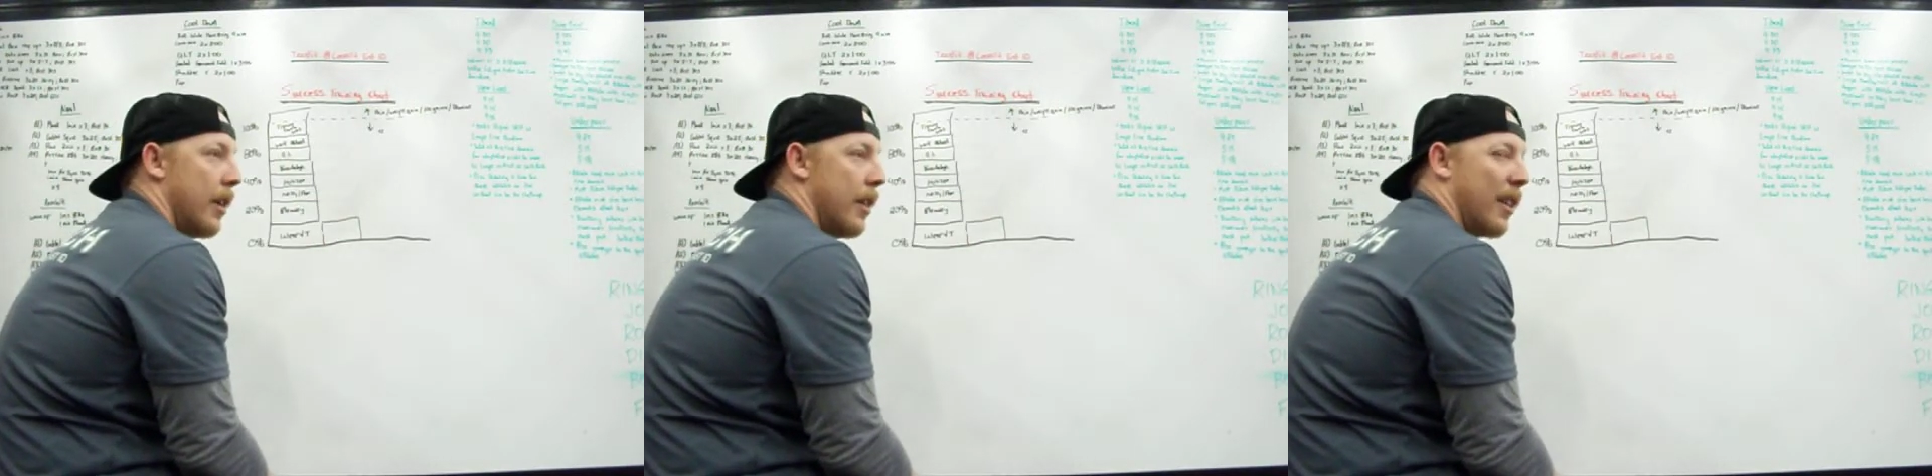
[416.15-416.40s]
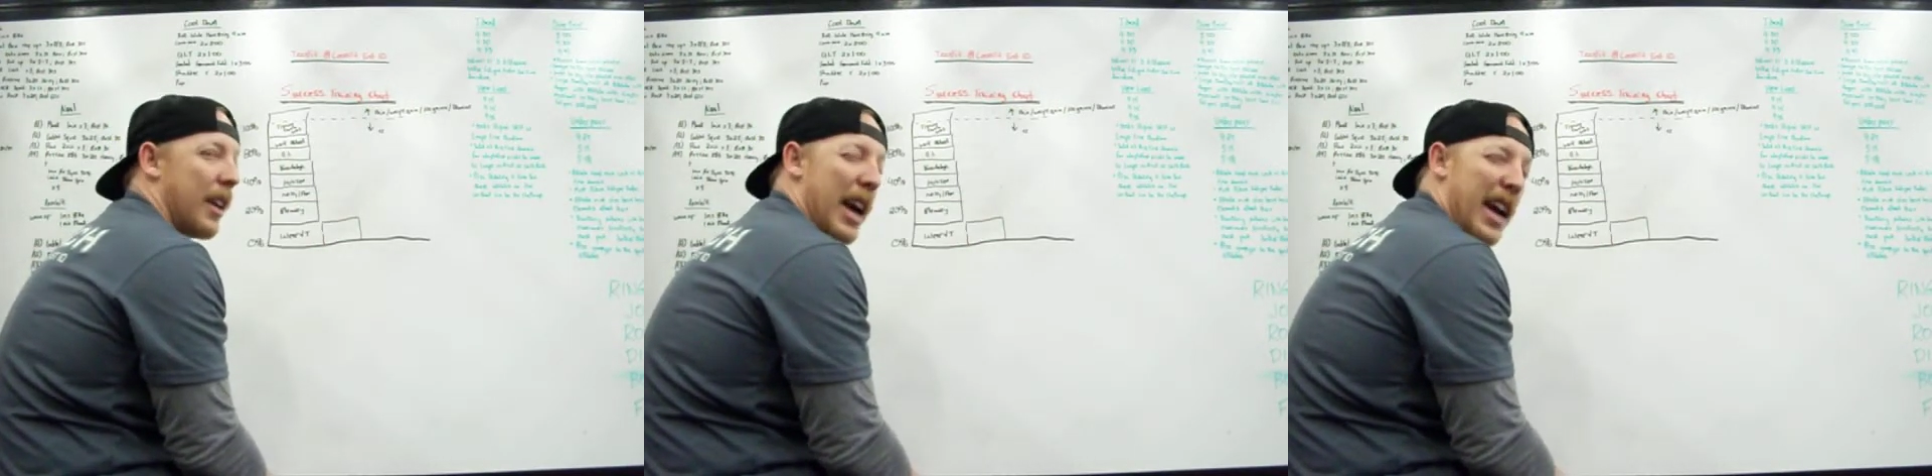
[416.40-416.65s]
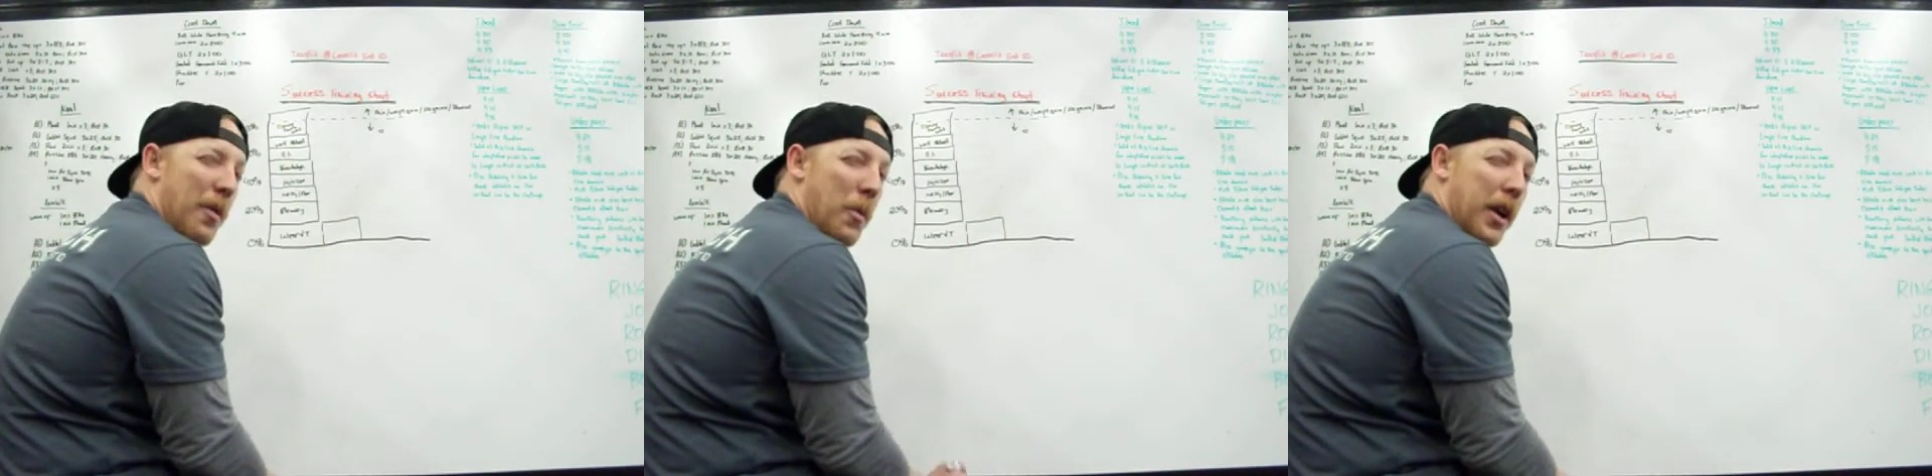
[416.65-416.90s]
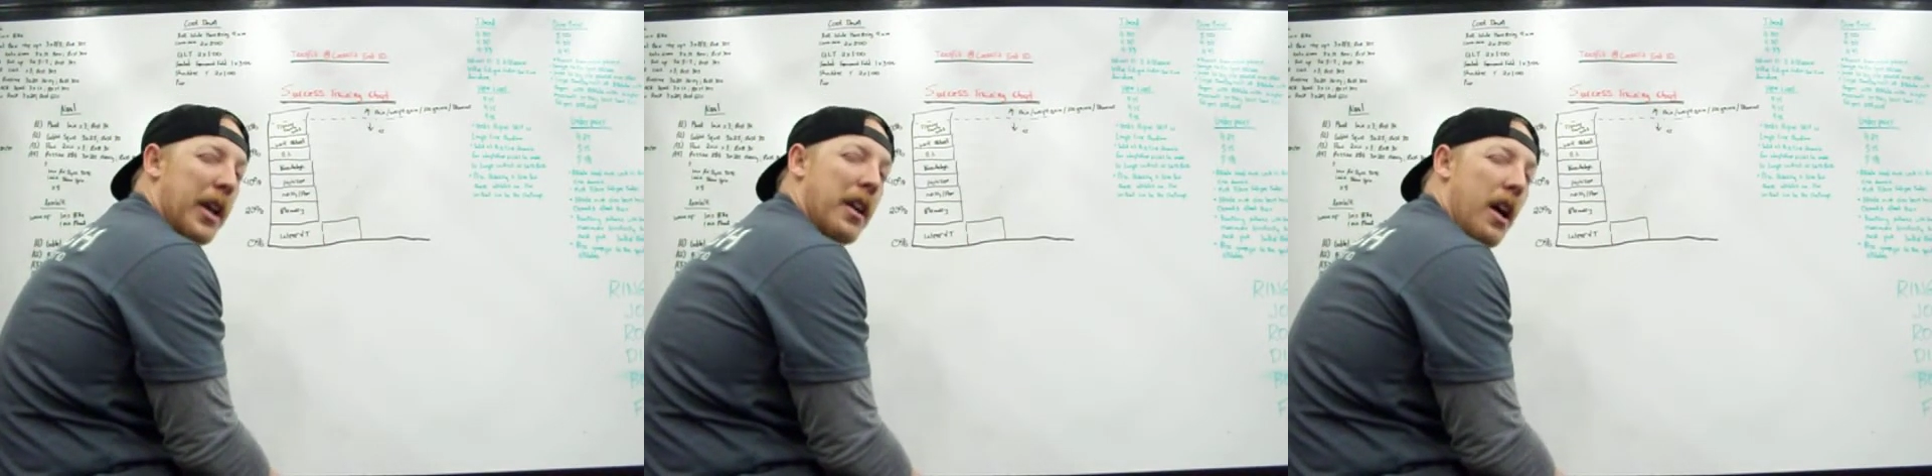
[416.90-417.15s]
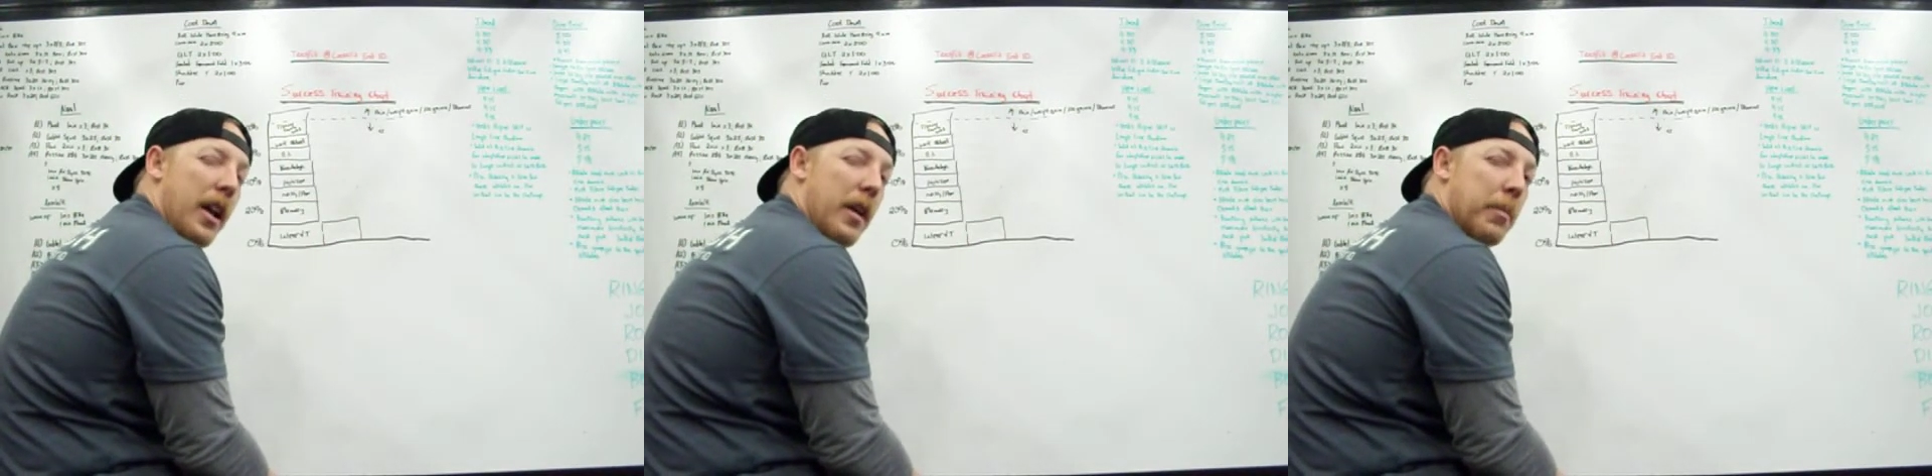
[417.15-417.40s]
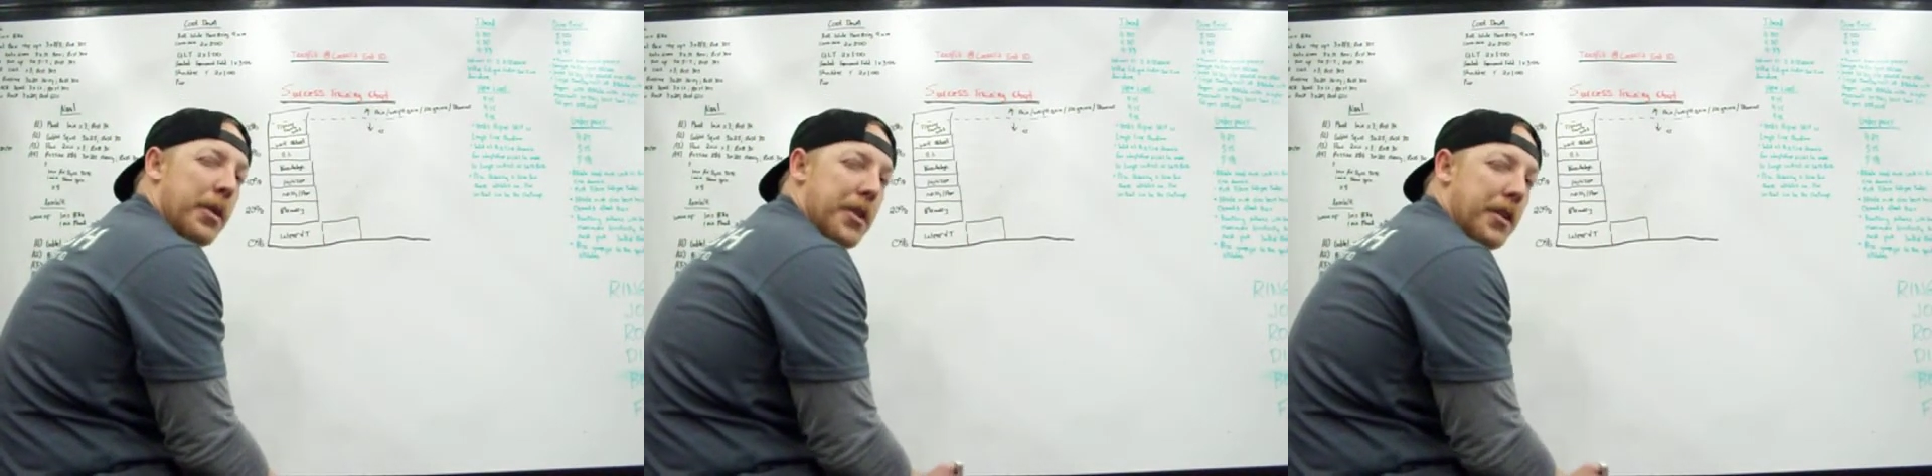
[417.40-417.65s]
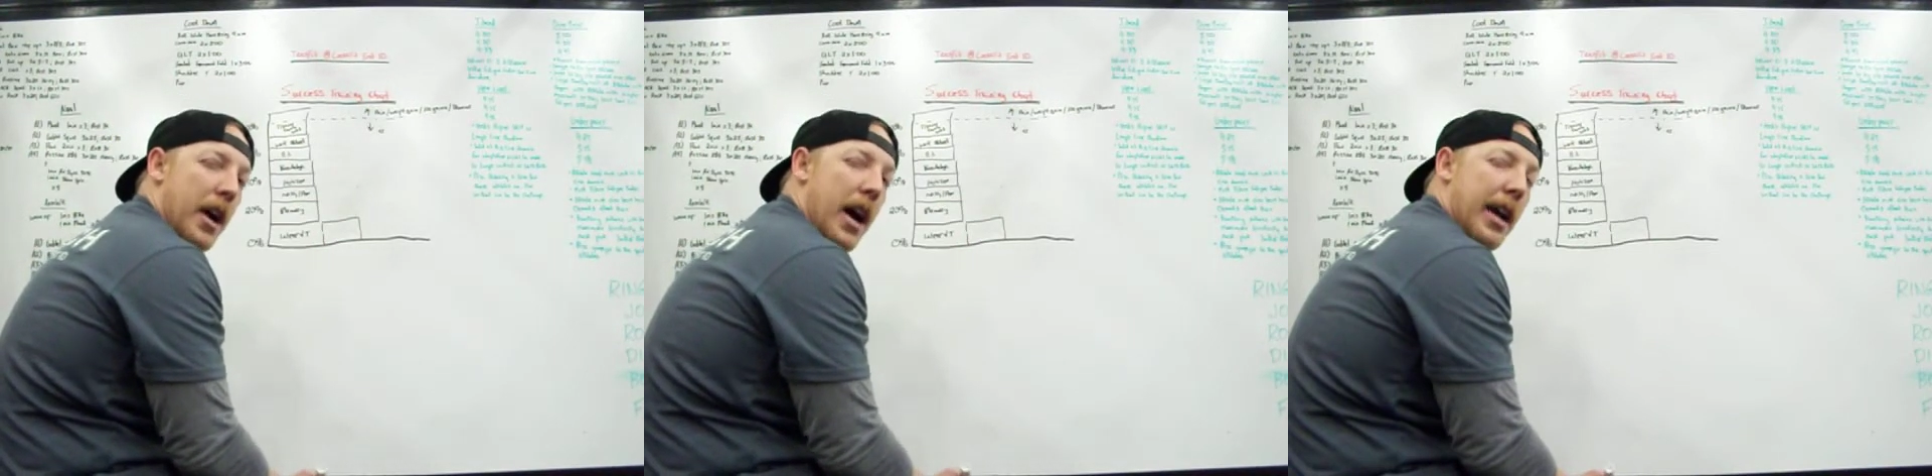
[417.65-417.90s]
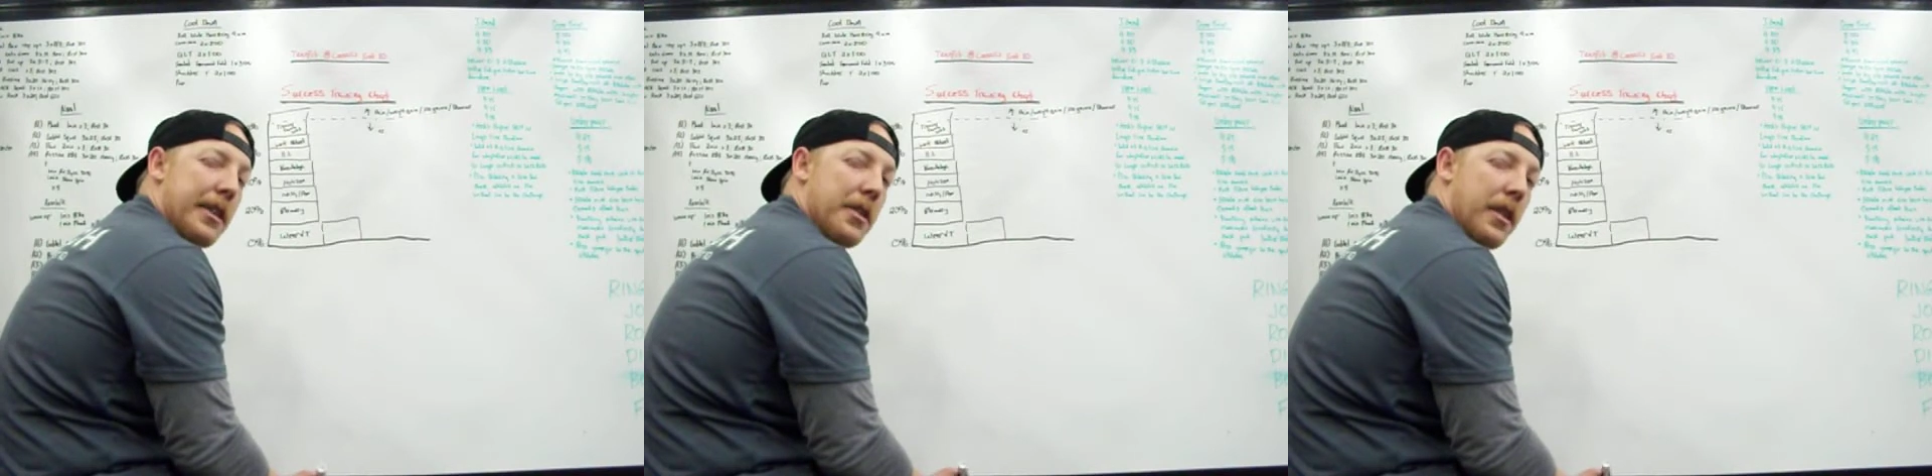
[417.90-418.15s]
They're kind of working on it, but they're not.